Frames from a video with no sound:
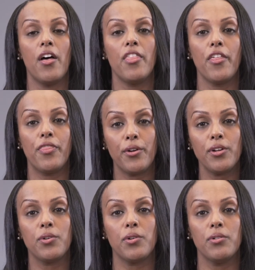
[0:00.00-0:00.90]
The
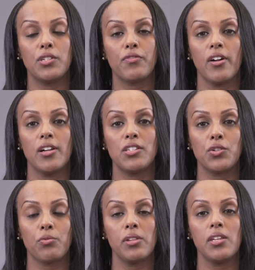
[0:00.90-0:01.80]
third goal is for us
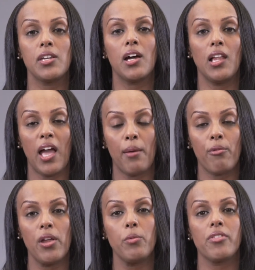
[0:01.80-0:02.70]
to really
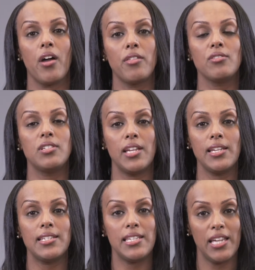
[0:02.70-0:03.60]
collaborate with other
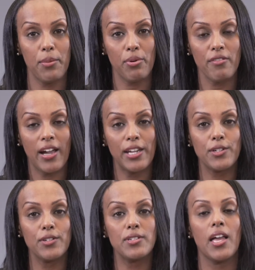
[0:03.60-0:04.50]
state TA
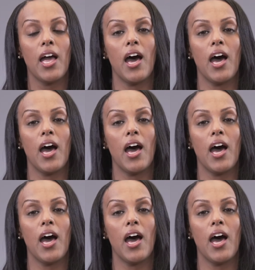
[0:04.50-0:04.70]
providers